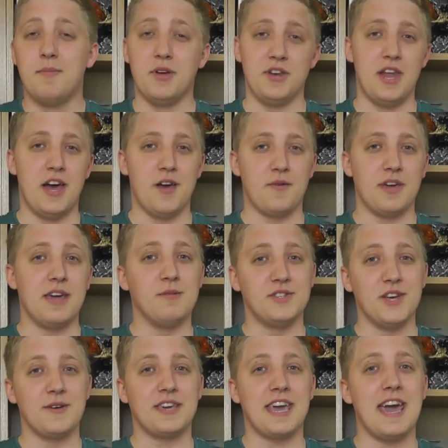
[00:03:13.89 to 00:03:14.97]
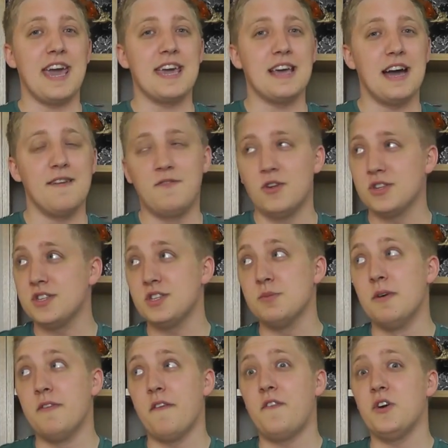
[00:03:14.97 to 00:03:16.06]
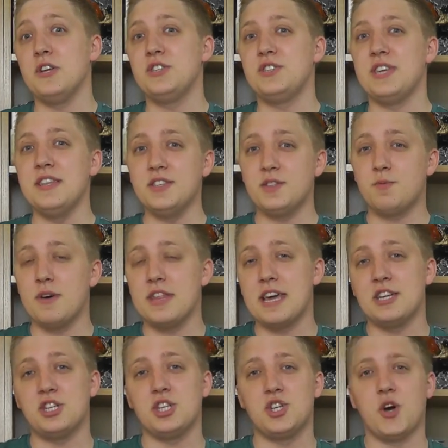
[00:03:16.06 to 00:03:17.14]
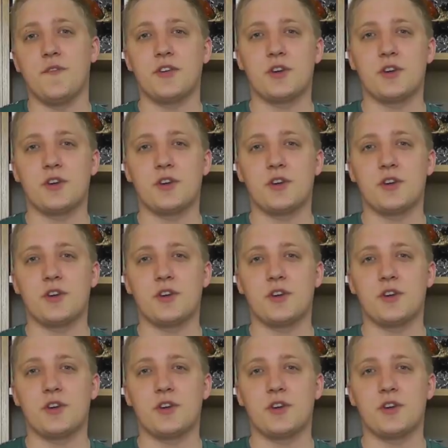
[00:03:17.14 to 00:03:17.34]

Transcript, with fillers: but no, it was okay. I've looked at some other footage since where they actually show off